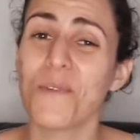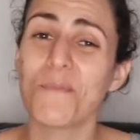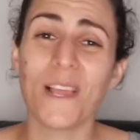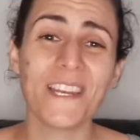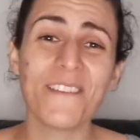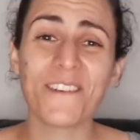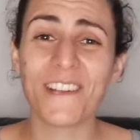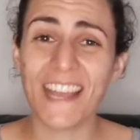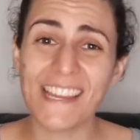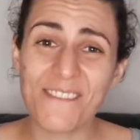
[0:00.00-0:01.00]
There are plenty of
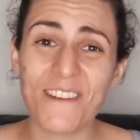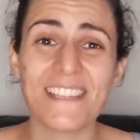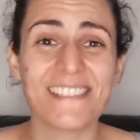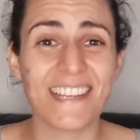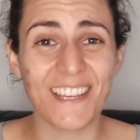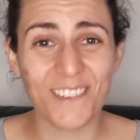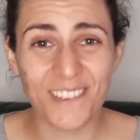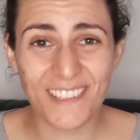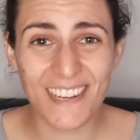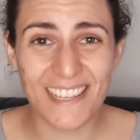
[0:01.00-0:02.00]
creative ways to get
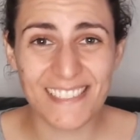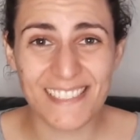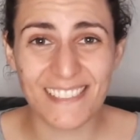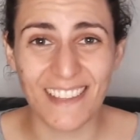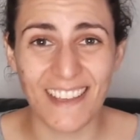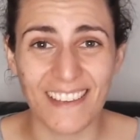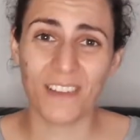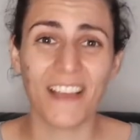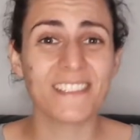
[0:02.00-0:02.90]
organised to learn,